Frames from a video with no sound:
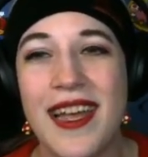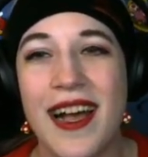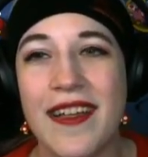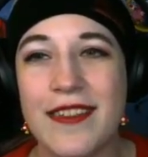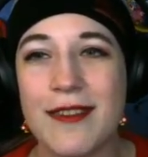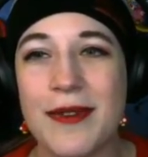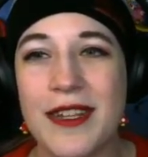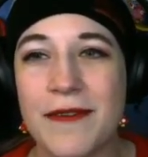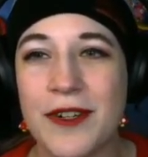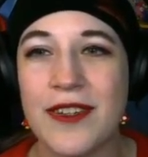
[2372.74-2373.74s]
This is one of
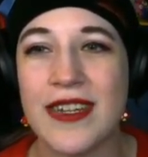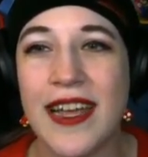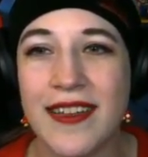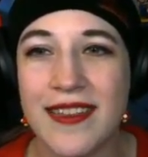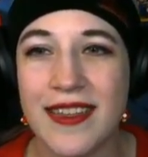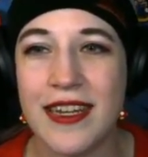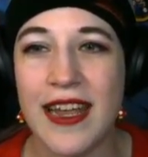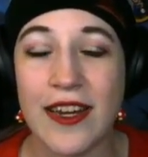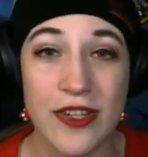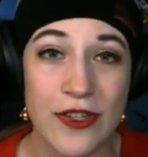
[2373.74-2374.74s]
the first isles that he
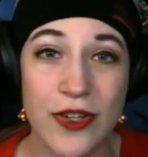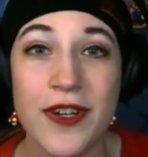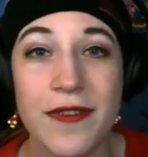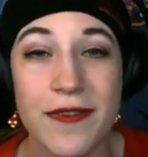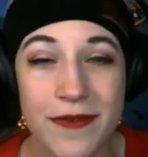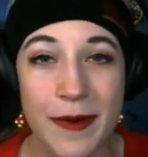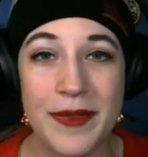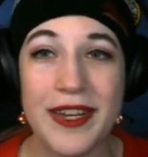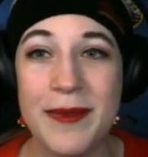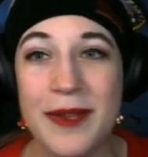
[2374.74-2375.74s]
actually took from
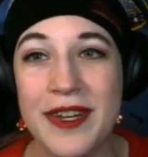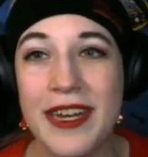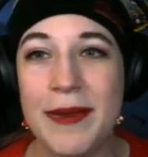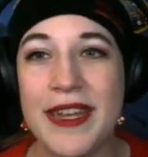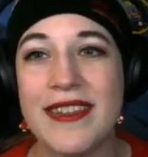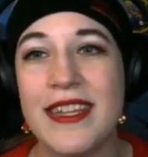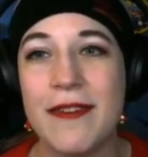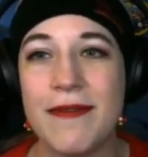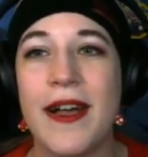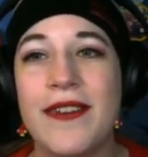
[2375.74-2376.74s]
the community because he
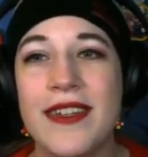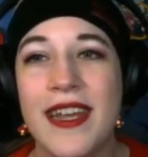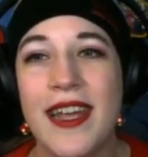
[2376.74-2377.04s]
found